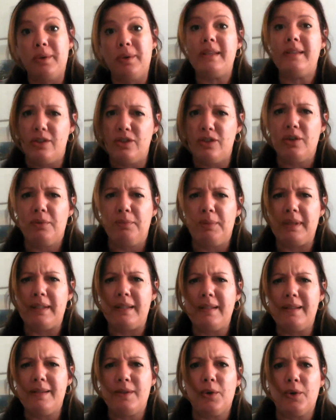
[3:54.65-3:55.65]
is this your
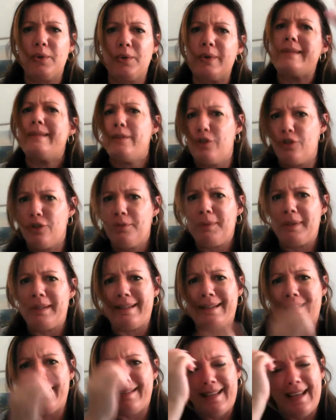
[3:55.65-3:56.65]
business, or is this your
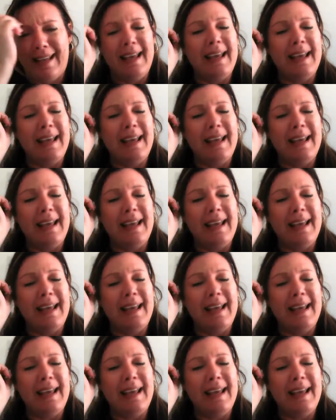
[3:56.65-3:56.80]
business?